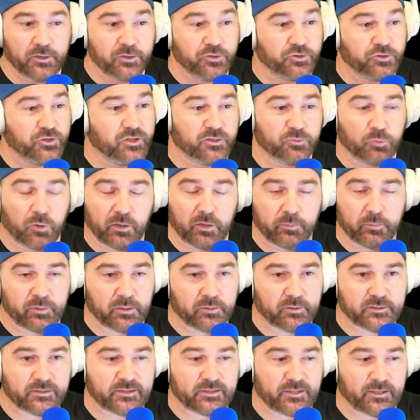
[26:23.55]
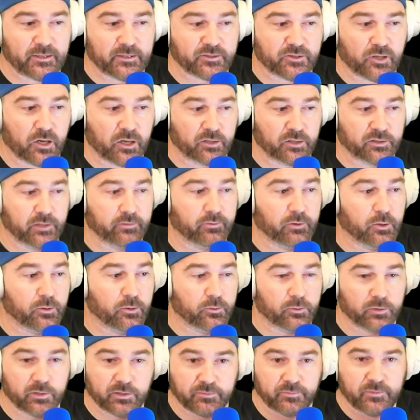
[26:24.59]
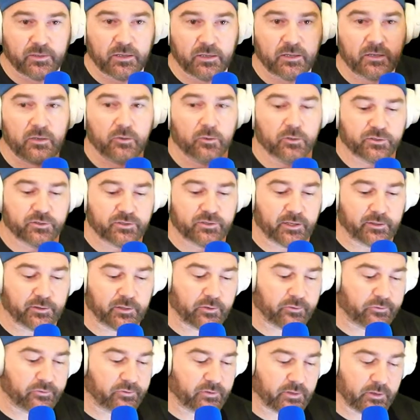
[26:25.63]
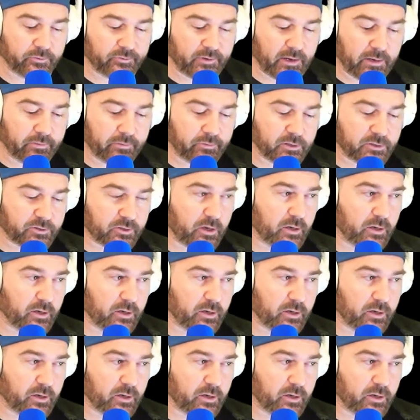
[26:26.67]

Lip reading: Just want to be able to sing a song they wrote or sing their favorite song.